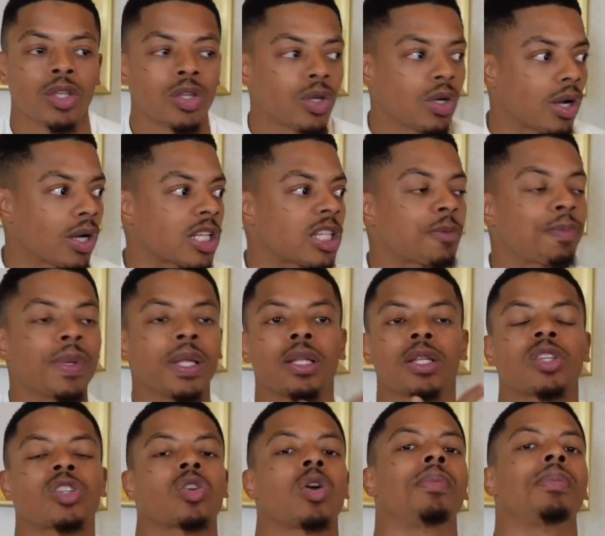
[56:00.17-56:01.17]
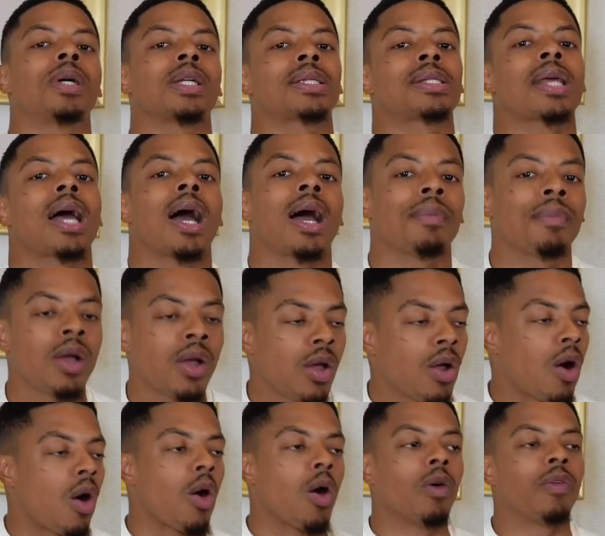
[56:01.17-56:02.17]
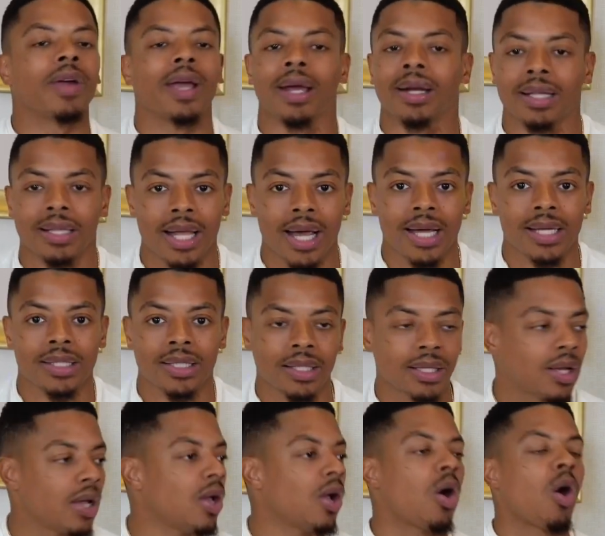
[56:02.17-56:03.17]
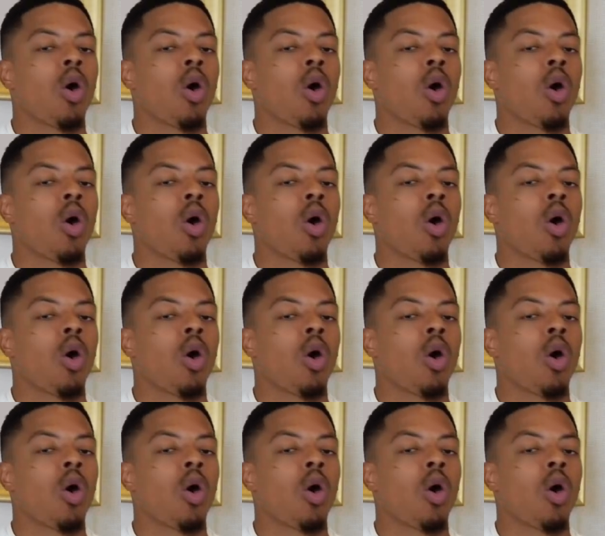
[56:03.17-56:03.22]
You're going to spend so much time overanalyzing,